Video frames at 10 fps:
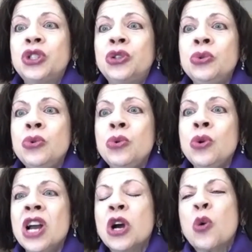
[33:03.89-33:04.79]
too
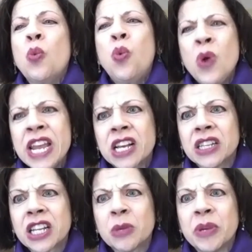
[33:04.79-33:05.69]
weak a
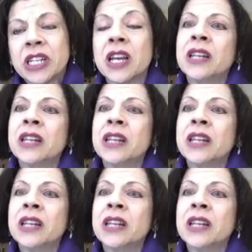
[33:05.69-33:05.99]
little bit.